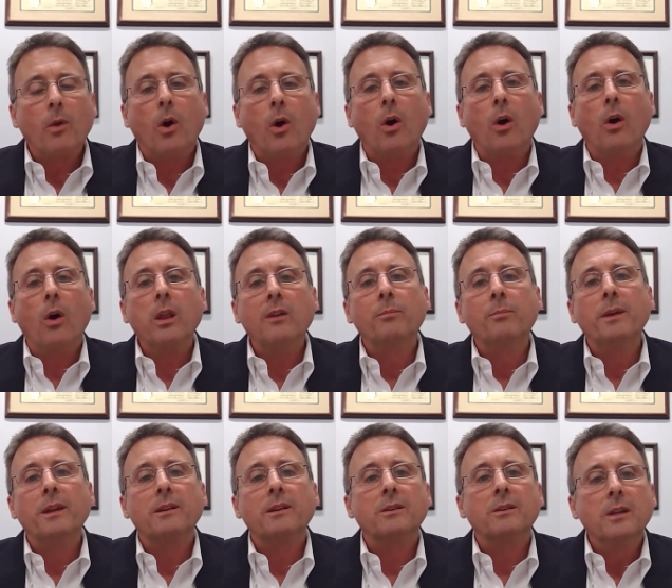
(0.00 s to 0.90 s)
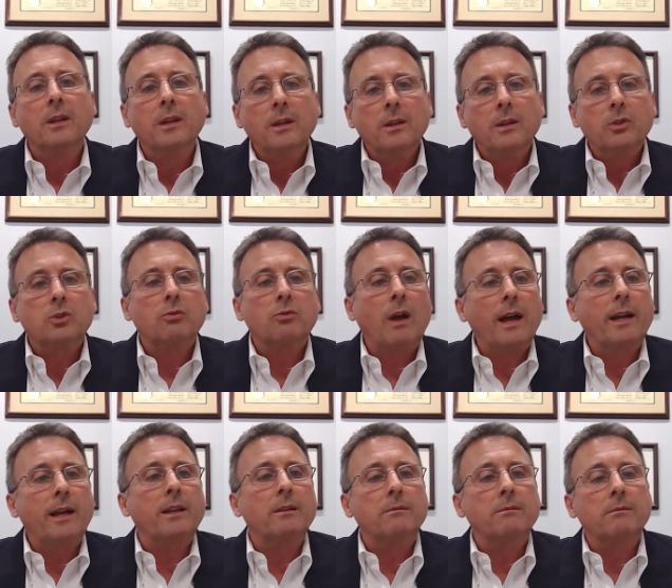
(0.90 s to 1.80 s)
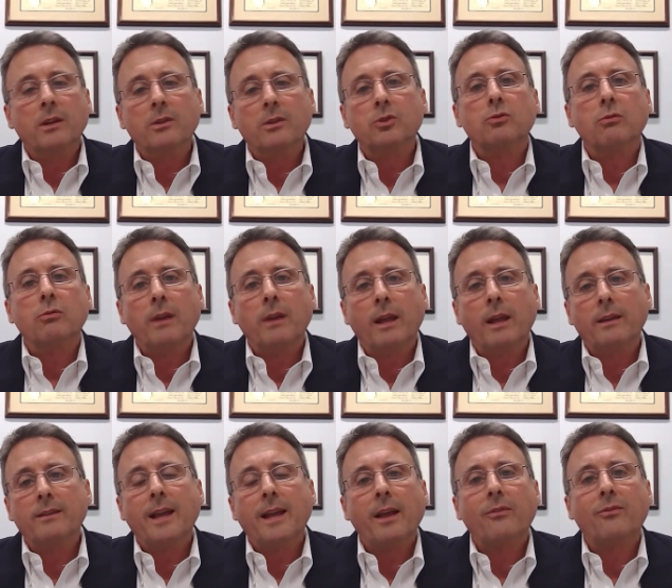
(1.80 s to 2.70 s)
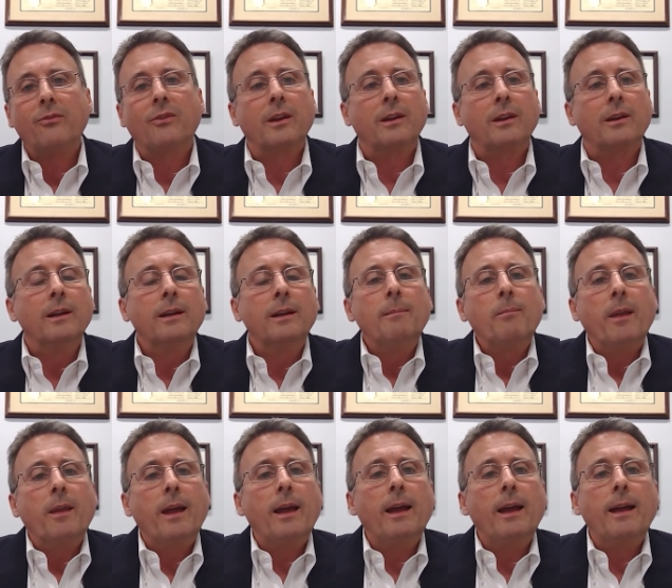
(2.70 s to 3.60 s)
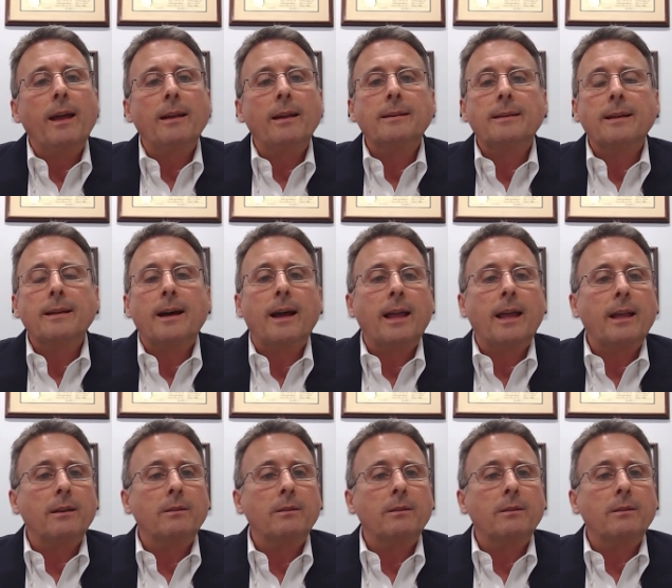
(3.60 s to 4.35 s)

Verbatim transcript: All have been tried and, and tr- tested and, uh,